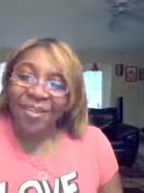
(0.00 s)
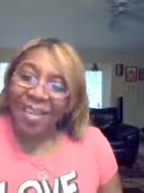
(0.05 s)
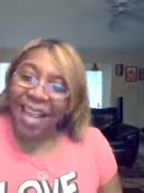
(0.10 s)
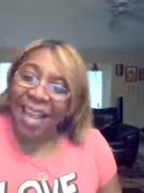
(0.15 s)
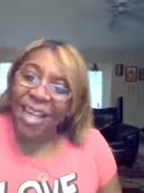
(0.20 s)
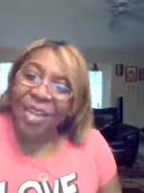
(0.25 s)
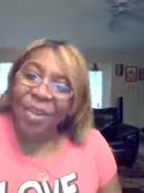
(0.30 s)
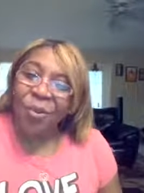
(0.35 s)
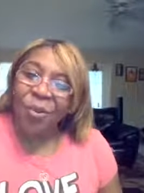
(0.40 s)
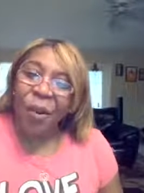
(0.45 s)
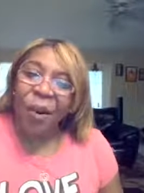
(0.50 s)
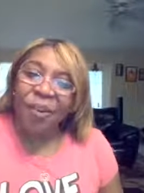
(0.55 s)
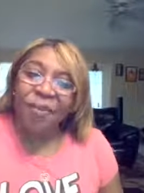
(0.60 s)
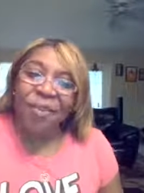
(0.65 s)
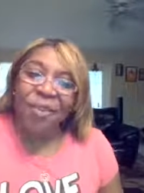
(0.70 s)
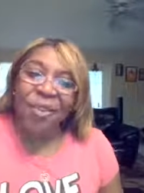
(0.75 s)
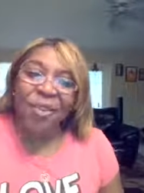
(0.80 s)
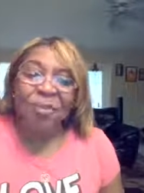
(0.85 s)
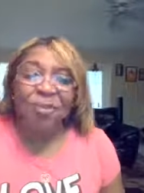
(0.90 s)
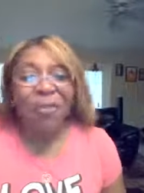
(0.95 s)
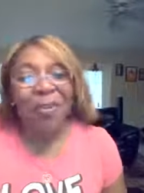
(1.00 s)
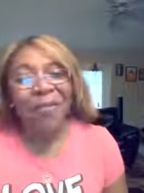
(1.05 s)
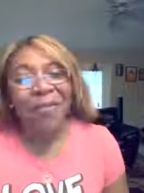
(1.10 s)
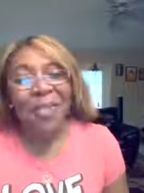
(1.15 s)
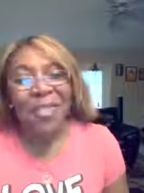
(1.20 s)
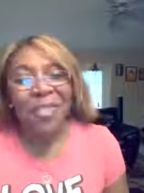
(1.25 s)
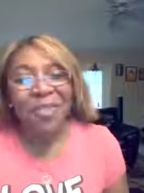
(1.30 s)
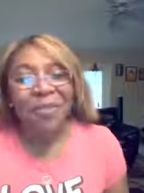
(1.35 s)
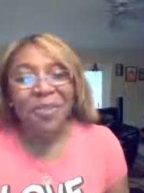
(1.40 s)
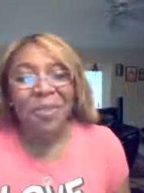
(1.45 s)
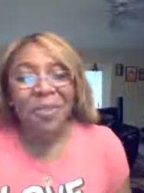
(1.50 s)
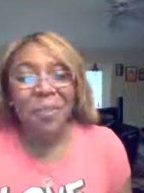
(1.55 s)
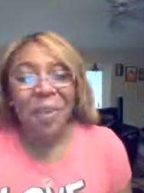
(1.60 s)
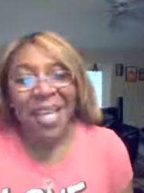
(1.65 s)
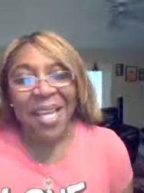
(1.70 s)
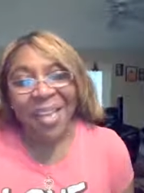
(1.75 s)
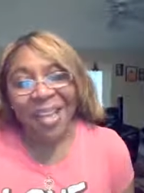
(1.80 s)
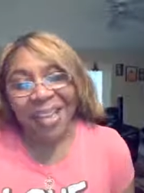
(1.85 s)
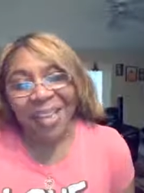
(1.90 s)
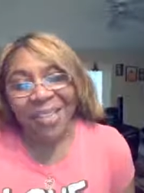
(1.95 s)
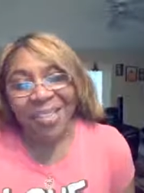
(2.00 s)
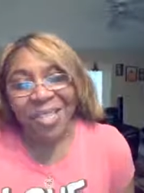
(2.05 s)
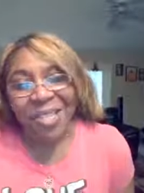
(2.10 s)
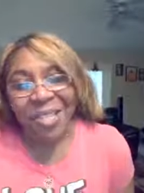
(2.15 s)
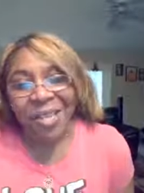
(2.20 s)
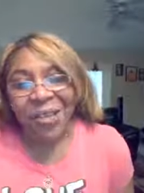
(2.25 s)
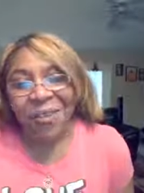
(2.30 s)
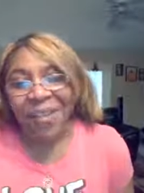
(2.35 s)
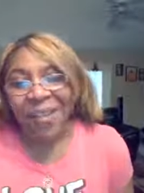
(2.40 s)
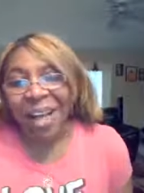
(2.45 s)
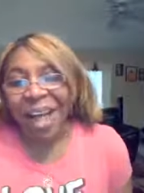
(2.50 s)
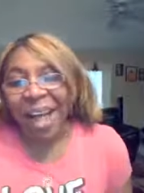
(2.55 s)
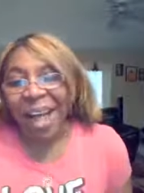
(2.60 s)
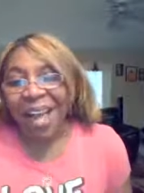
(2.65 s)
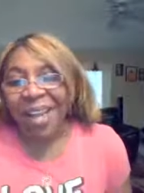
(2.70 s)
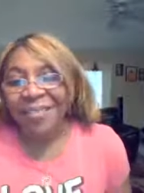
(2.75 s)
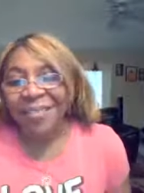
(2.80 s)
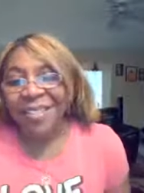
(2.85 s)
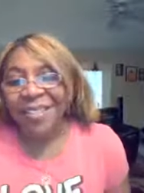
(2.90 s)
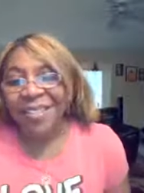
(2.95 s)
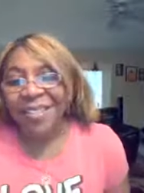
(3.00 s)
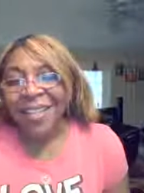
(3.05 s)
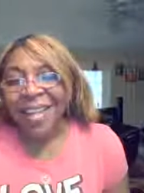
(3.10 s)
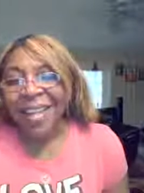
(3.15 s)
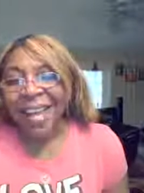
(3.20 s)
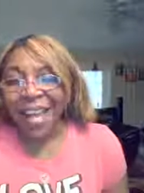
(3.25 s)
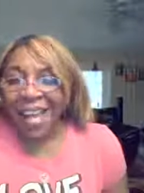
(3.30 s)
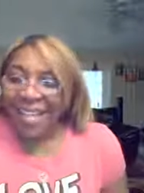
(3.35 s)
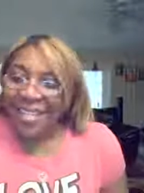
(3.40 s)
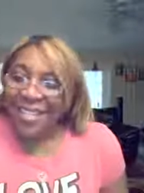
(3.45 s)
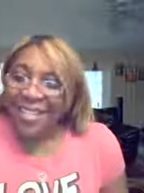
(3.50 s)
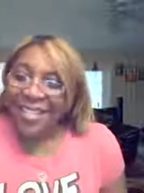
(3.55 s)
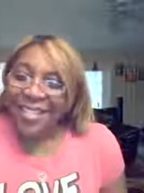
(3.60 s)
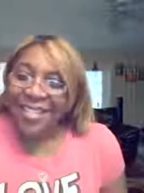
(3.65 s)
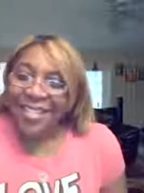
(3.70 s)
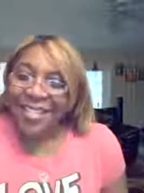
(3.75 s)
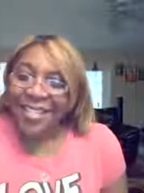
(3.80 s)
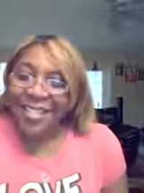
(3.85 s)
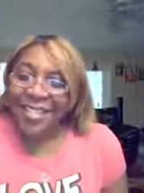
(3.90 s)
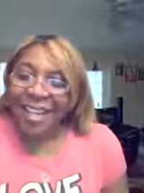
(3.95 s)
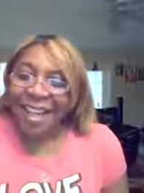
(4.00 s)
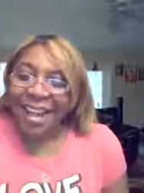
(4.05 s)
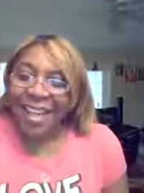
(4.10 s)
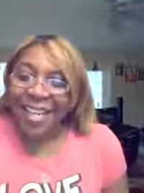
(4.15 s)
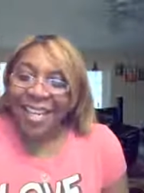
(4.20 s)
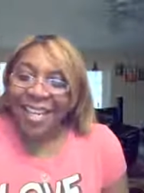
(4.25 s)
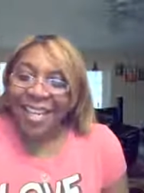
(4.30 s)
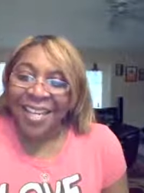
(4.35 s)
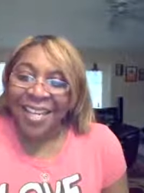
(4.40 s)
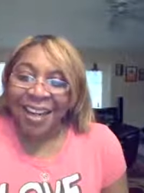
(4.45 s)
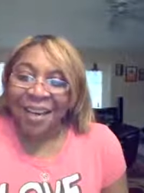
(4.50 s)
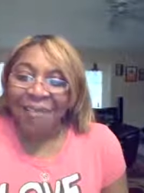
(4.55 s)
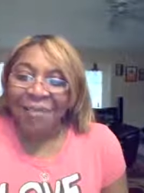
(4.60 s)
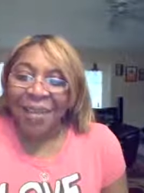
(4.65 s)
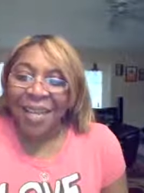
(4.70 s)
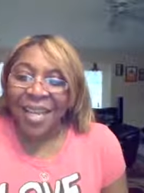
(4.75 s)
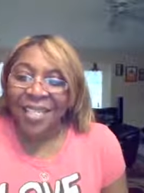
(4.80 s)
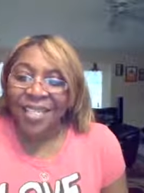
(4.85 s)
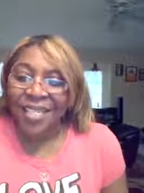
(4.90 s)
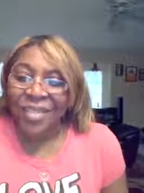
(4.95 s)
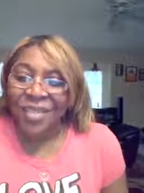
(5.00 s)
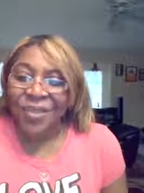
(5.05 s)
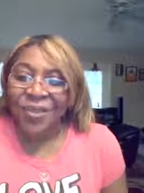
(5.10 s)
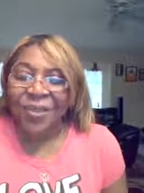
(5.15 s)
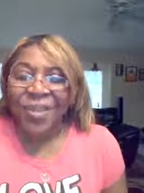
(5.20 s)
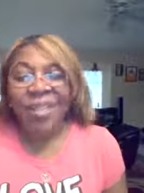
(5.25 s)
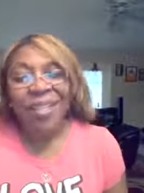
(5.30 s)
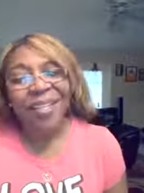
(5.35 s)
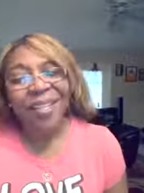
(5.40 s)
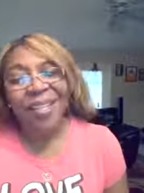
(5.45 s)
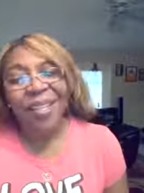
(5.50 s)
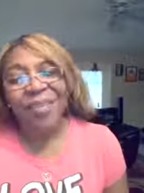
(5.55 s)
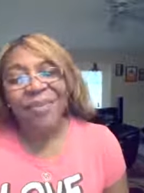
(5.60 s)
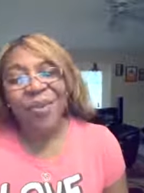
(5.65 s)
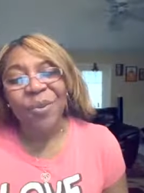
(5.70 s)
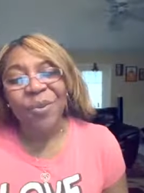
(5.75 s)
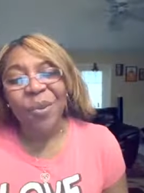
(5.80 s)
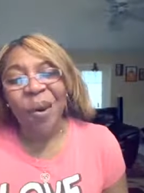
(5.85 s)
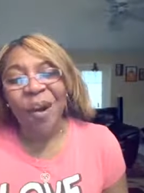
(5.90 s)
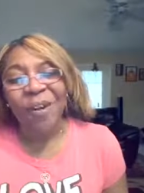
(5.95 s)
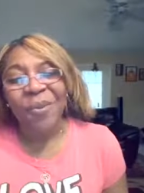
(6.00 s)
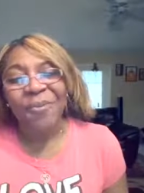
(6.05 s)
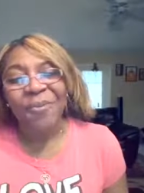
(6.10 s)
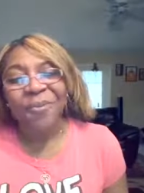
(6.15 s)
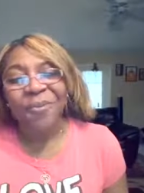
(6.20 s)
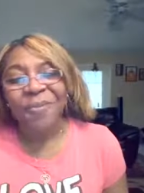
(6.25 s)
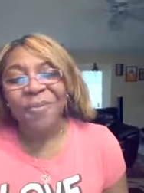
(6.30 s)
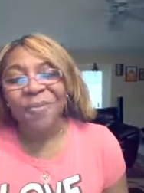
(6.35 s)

Thank you all for the privilege of speaking into your lives. Hey, Sister Lonnie, God bless you. Love you all.